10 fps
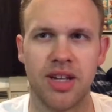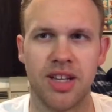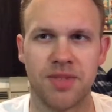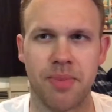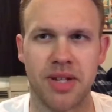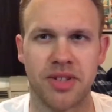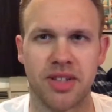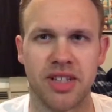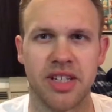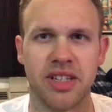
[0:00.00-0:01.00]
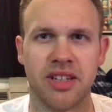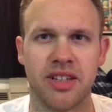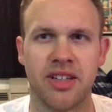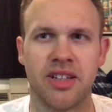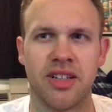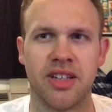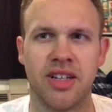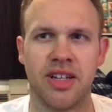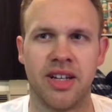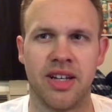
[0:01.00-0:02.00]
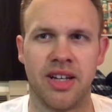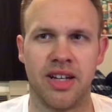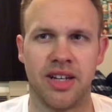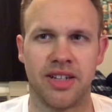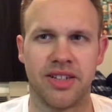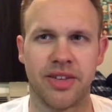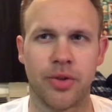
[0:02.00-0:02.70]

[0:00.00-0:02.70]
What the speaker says: That's basically not